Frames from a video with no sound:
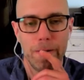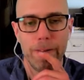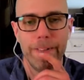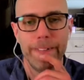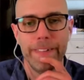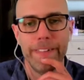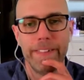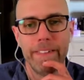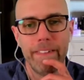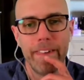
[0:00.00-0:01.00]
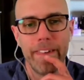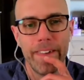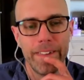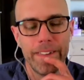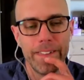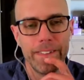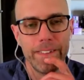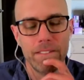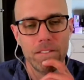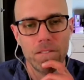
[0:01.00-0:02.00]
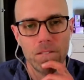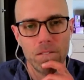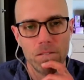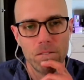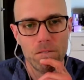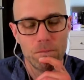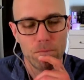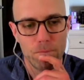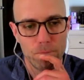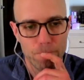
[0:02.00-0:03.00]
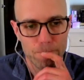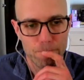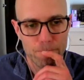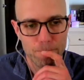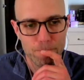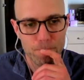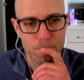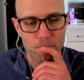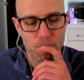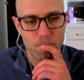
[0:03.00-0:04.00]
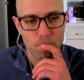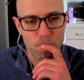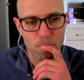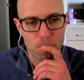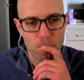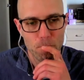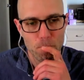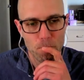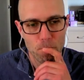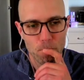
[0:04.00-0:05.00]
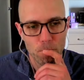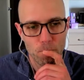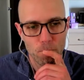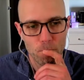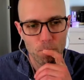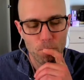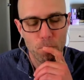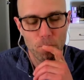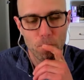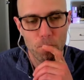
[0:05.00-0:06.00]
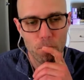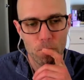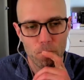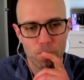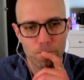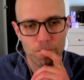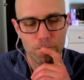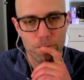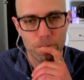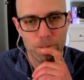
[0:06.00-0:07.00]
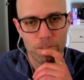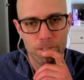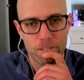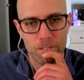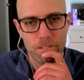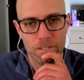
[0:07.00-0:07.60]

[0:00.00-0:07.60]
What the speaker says: Comparable Canadian standard that, well, say every bit as poor as the FCC.